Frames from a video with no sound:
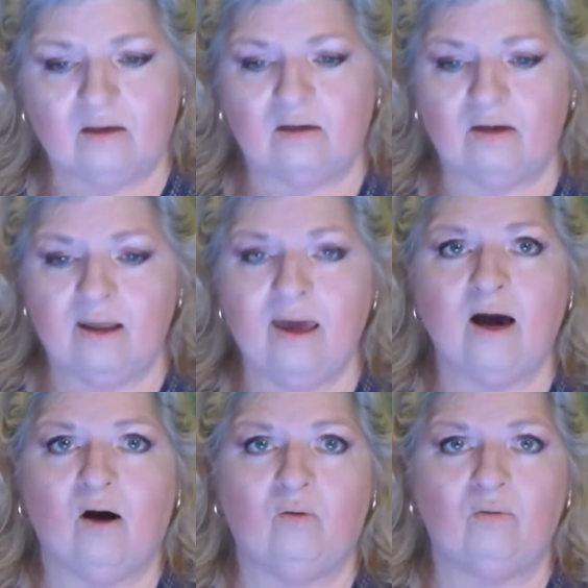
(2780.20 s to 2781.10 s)

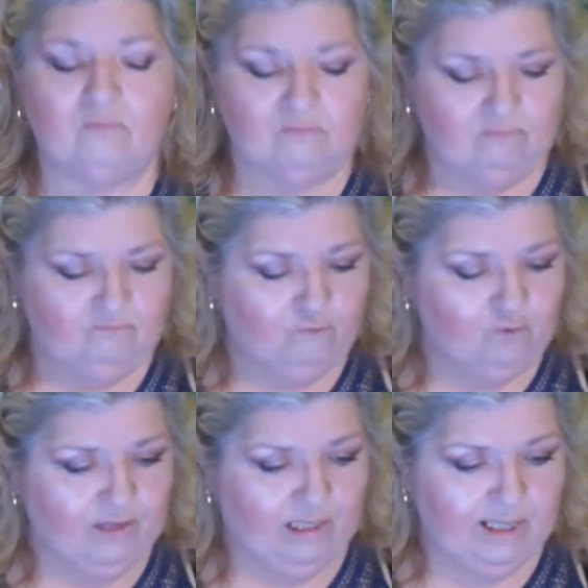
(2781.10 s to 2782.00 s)
Now,
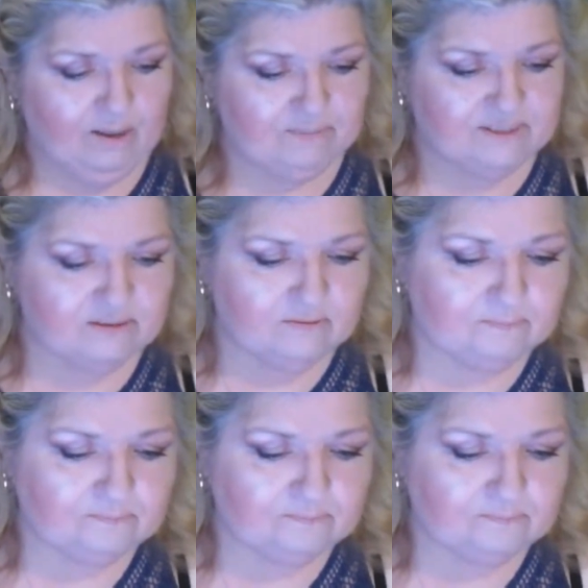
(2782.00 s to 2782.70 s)
for the lips.